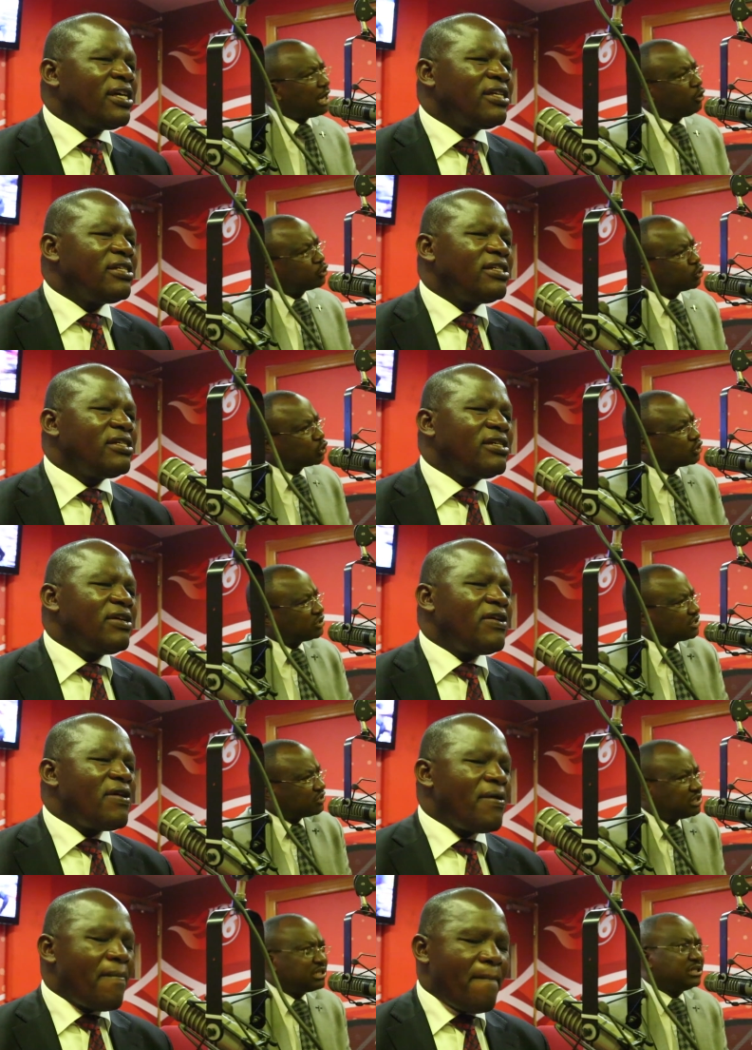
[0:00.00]
Speaker 1: are also st
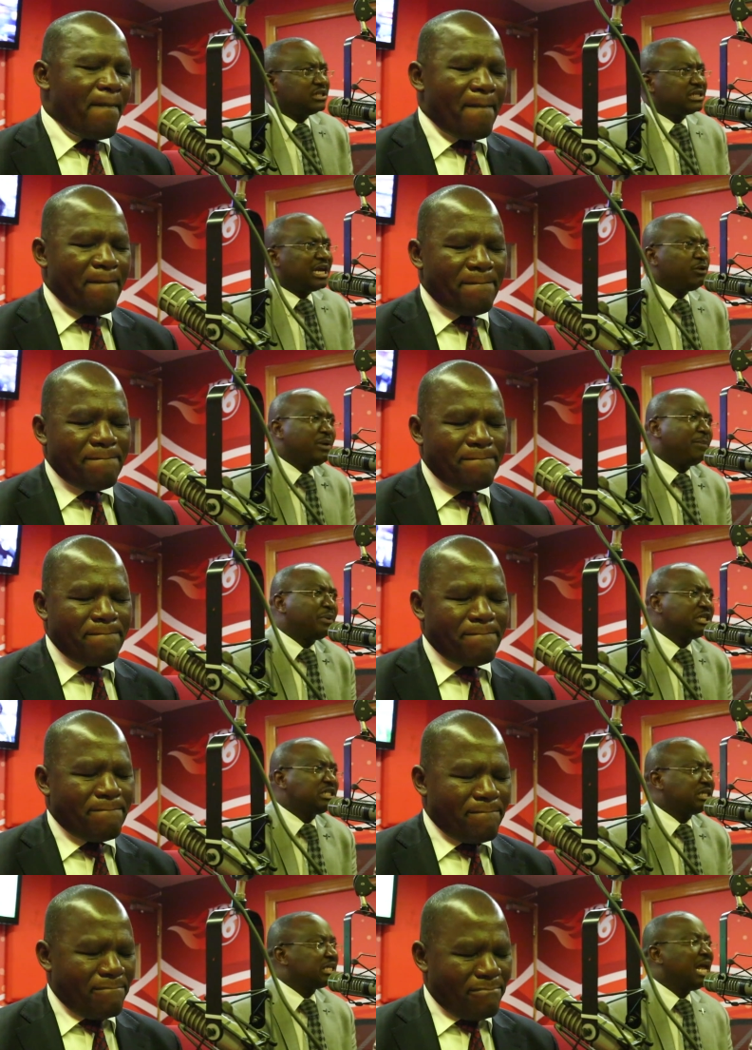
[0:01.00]
strategies, and we
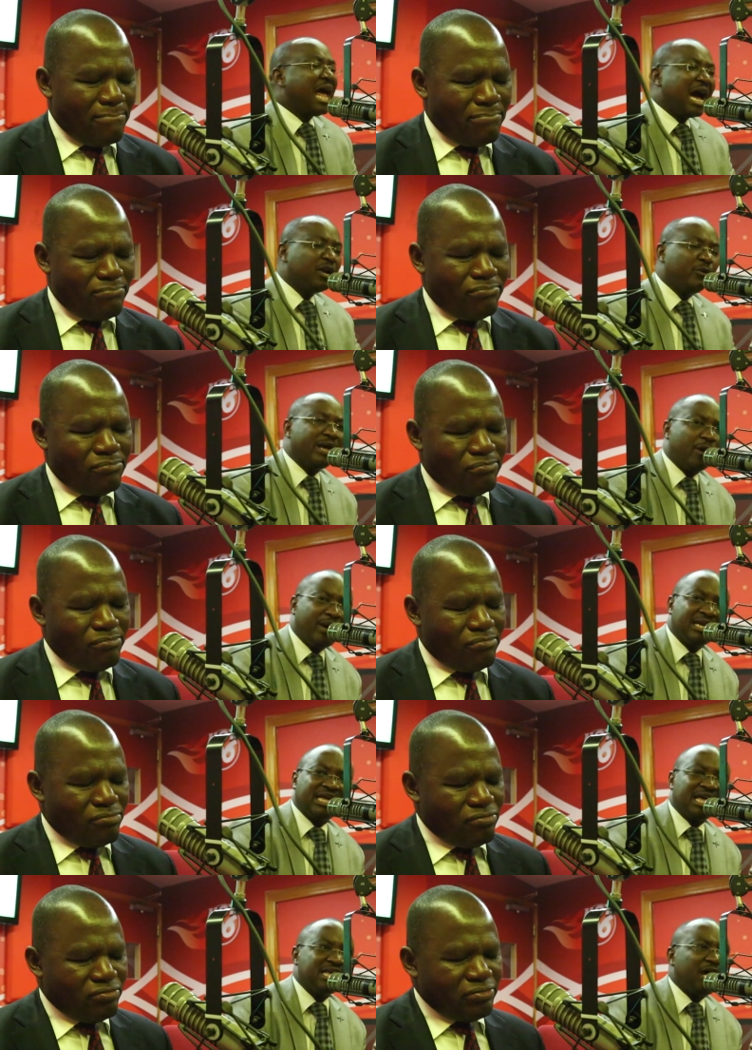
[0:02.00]
appreciate. And we are
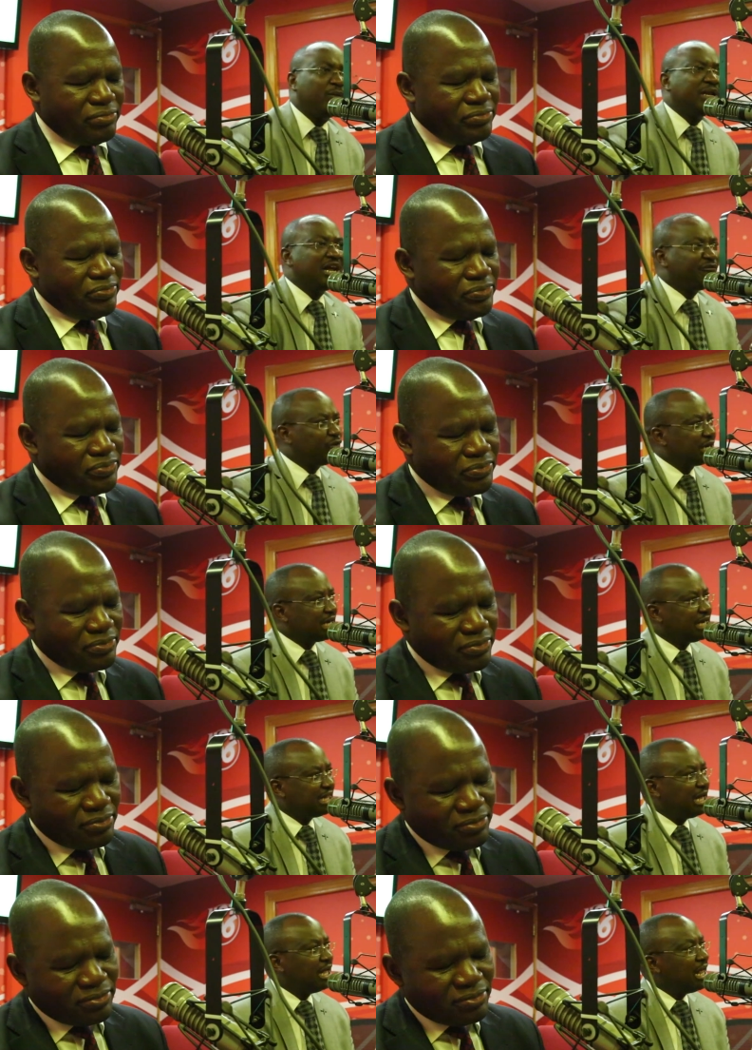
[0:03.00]
one Kenya. We love one
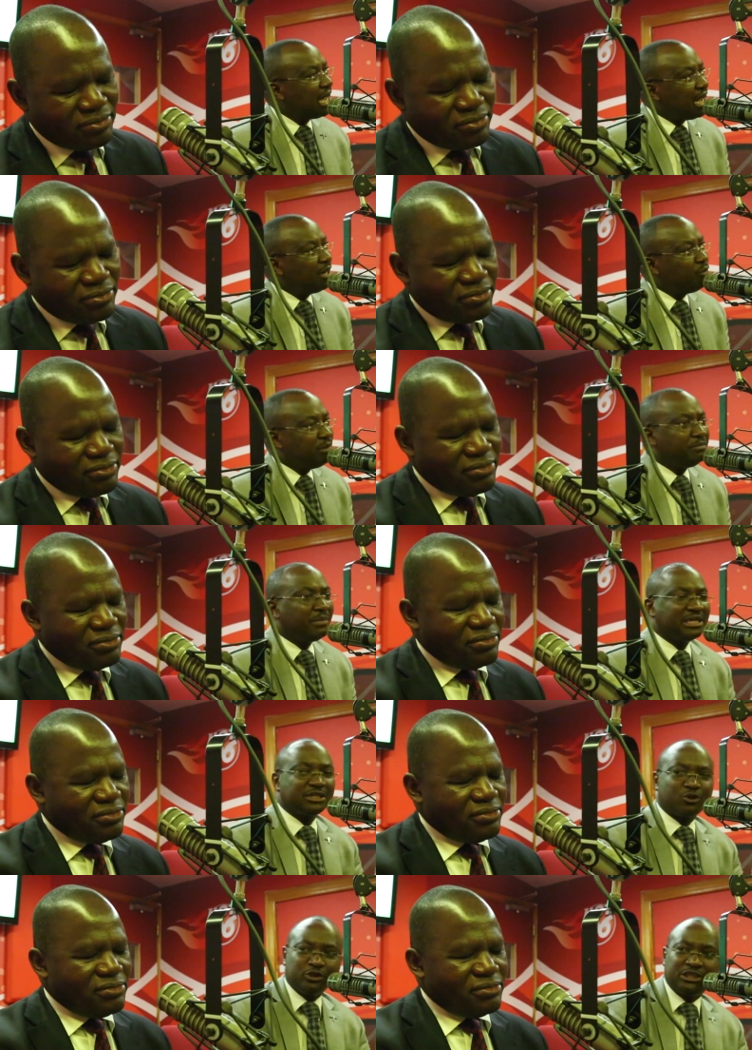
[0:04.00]
another, and we
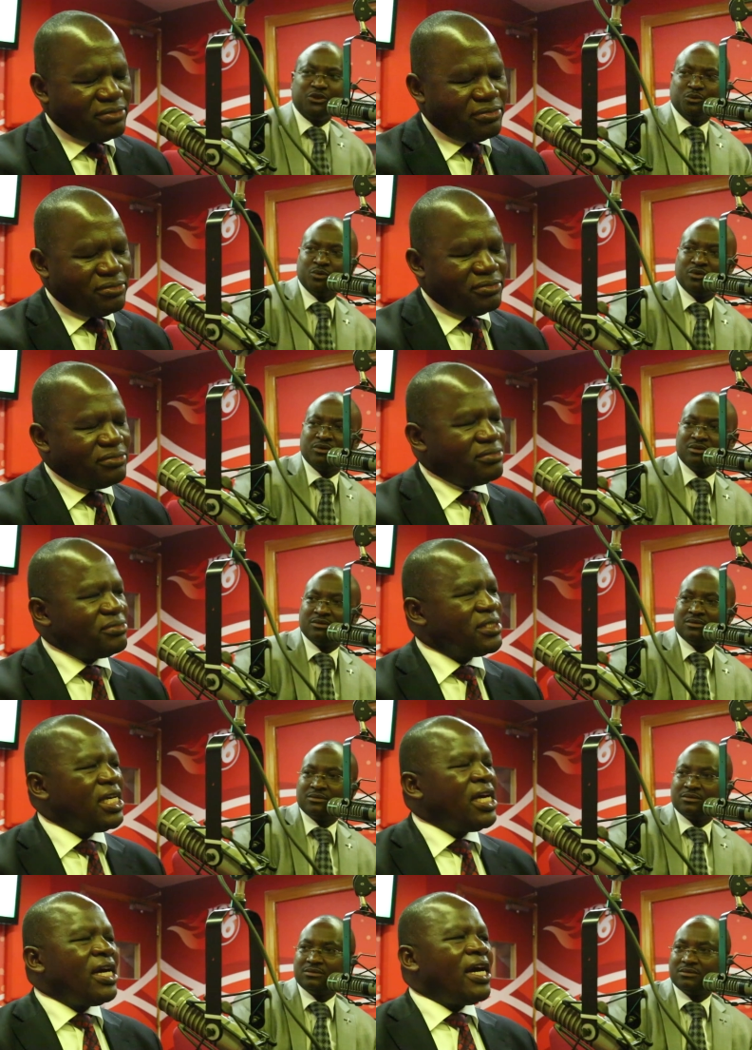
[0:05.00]
must continue.
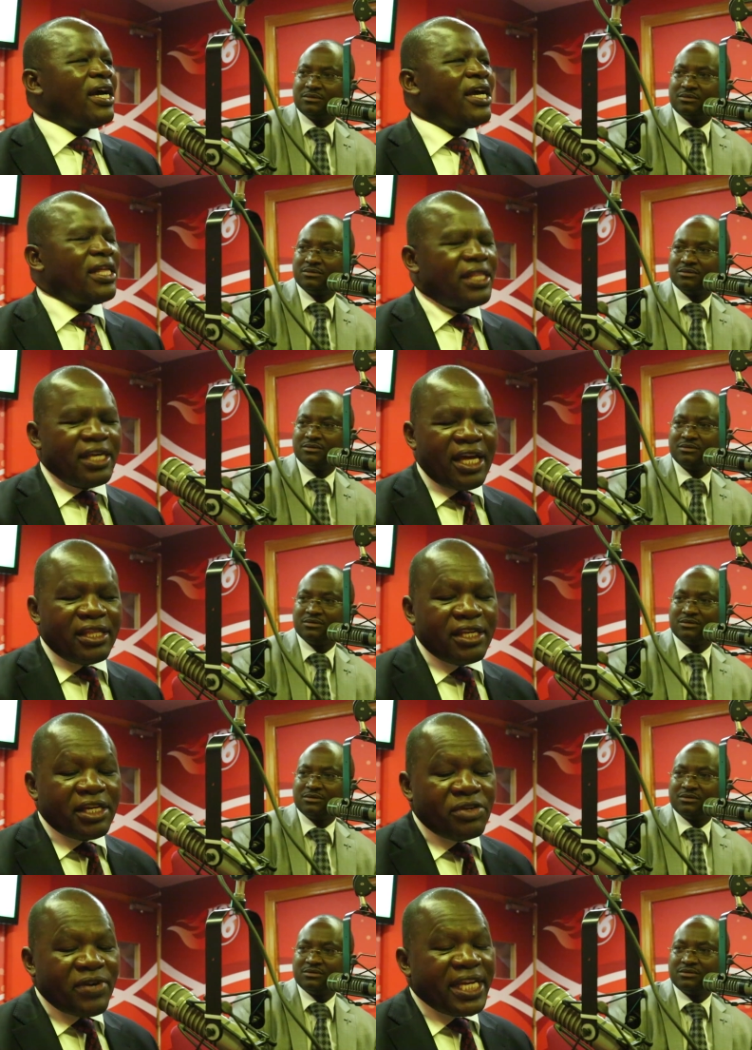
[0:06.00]
Speaker 2: I, I think I
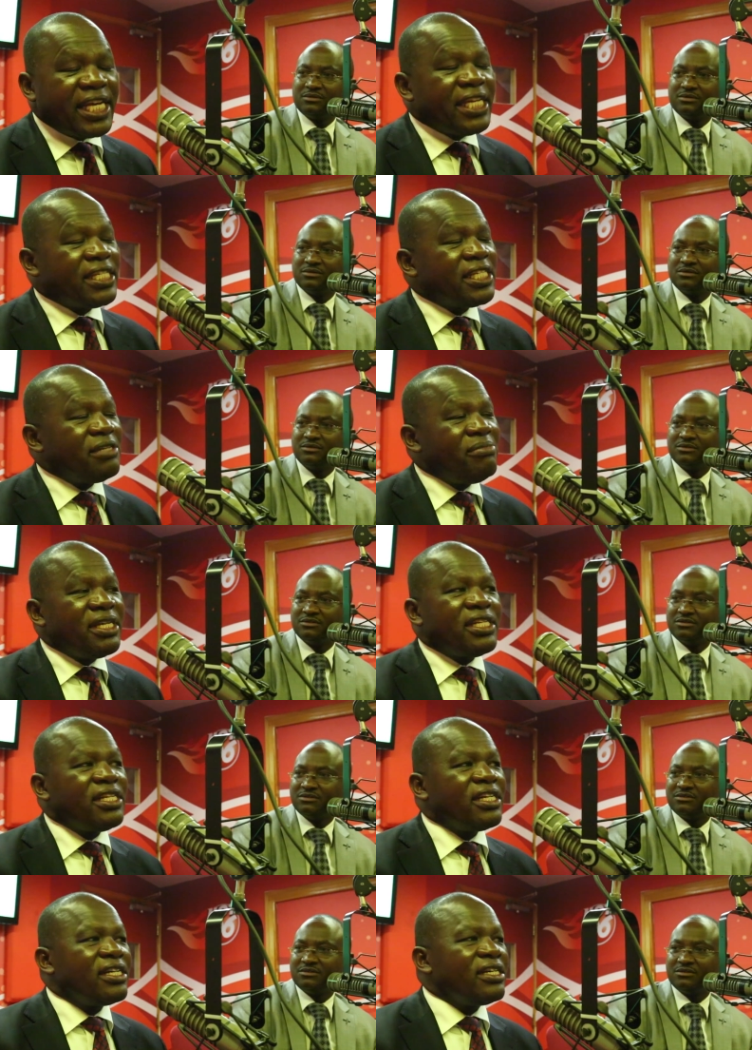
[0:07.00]
think you are
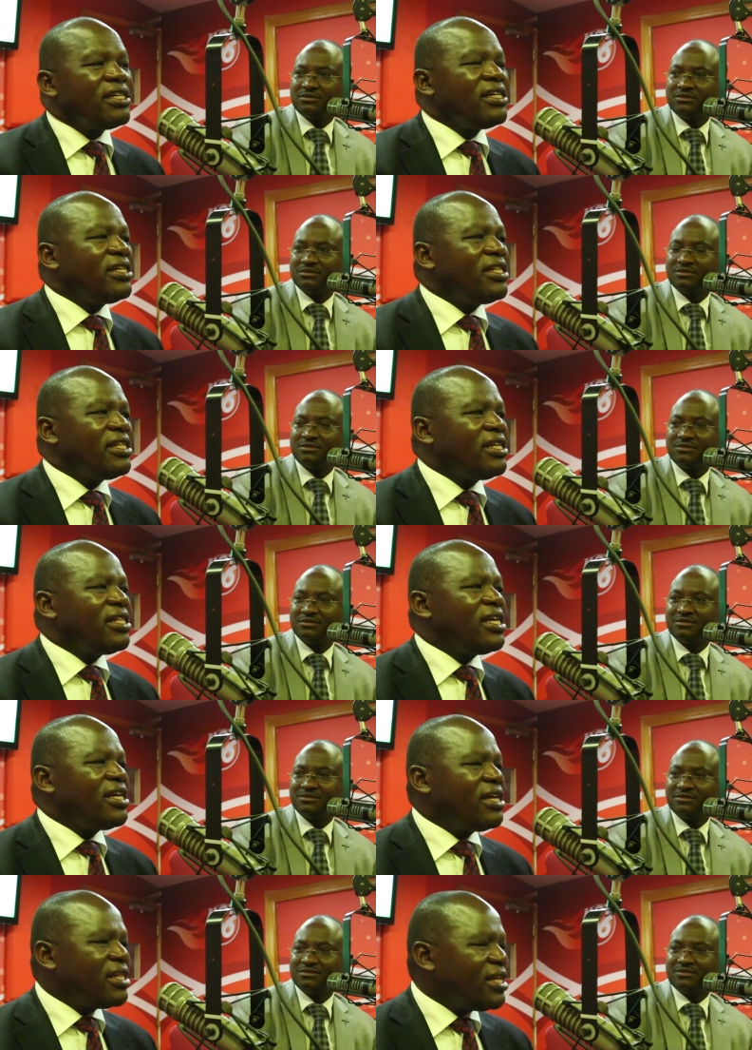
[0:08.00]
underestimating the, the,
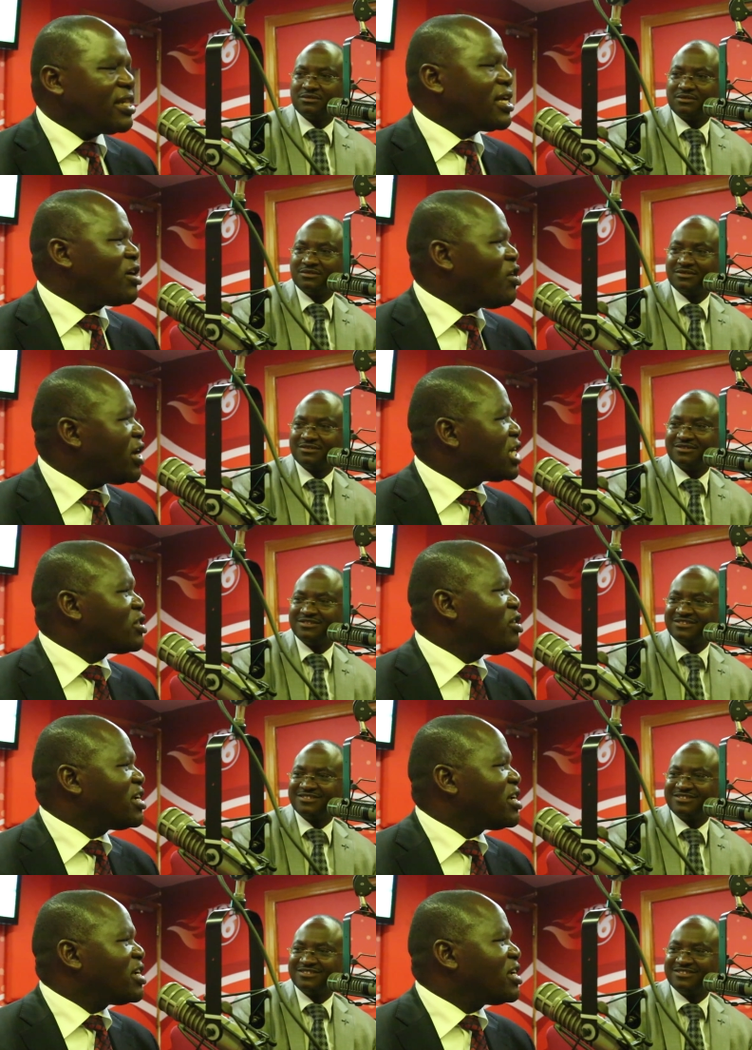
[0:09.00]
the, the, the goings